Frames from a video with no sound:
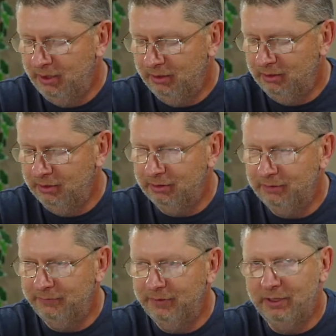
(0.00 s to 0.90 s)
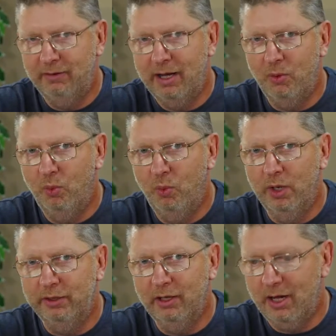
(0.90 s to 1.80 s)
to, to figure out
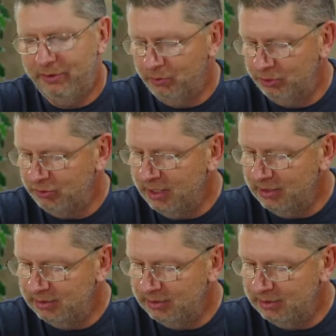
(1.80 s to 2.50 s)
what the author was trying to